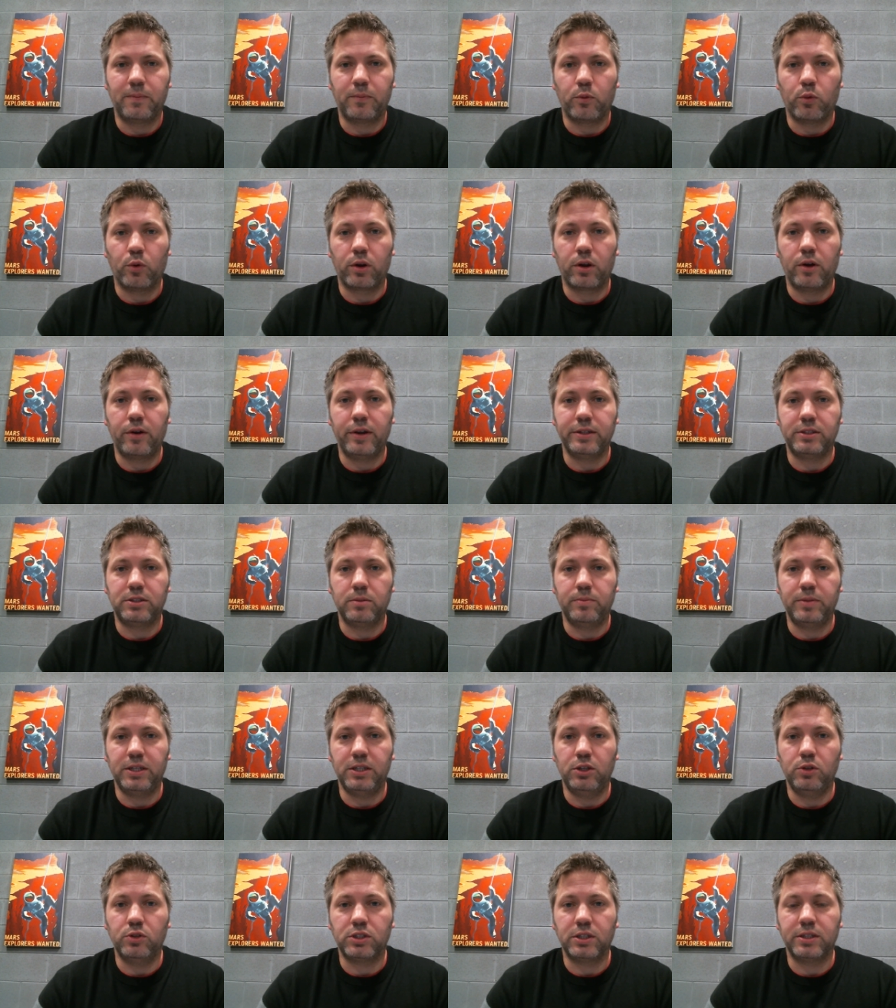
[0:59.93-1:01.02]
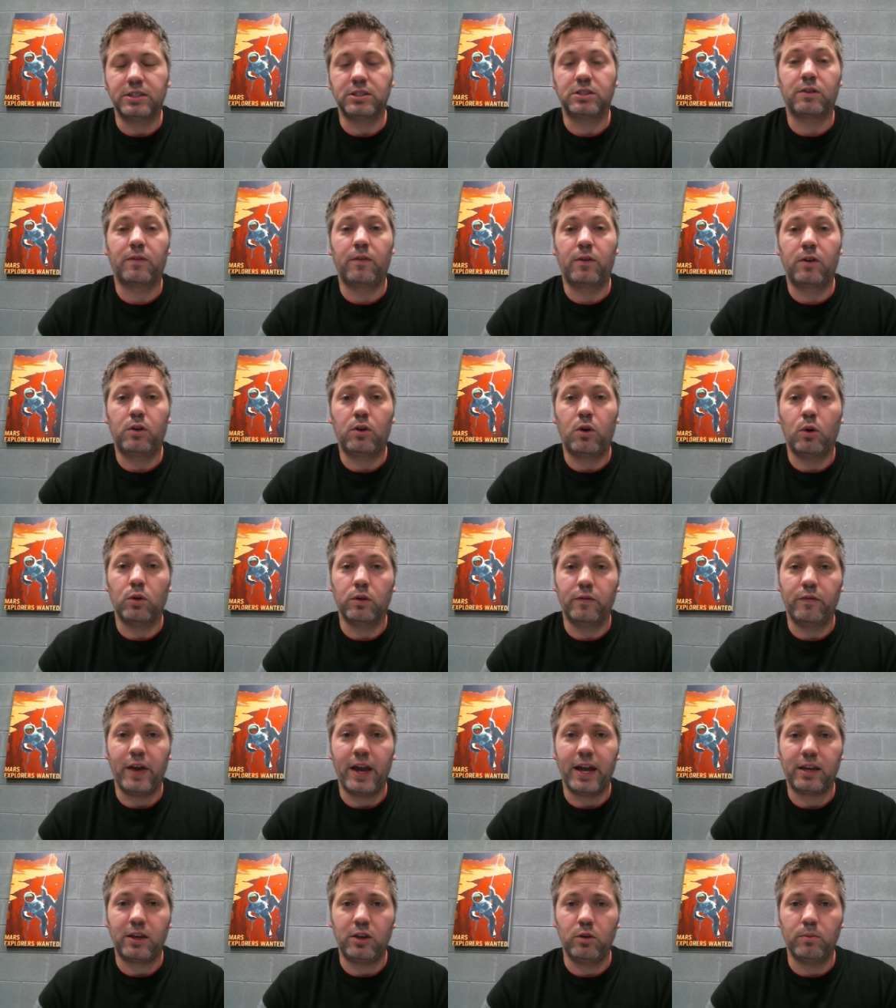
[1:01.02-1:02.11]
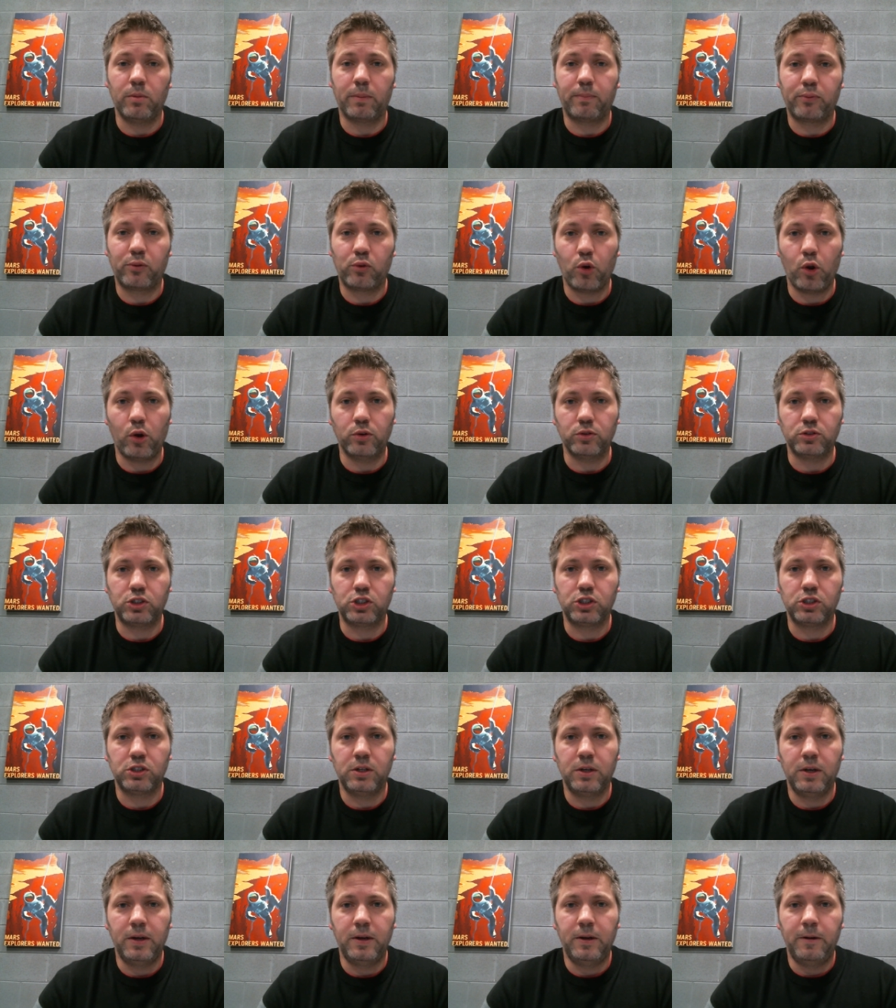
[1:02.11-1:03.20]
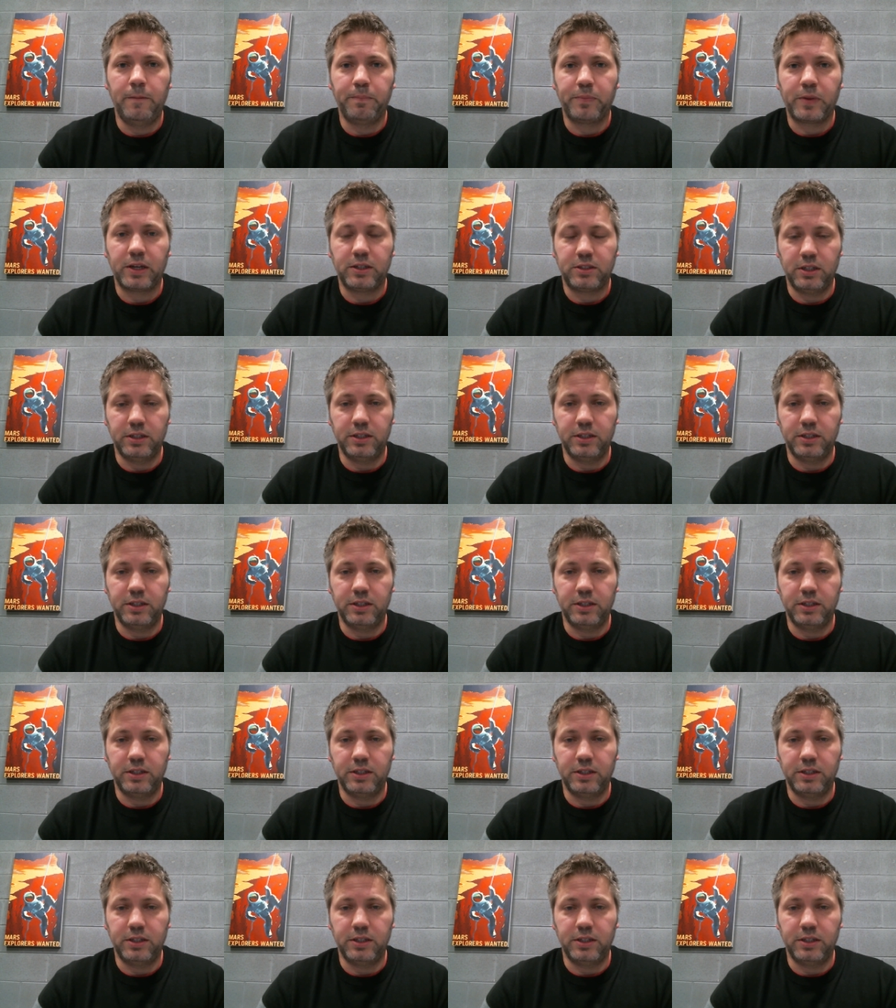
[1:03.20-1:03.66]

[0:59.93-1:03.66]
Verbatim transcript: We're going to be using this cold vacuum approach to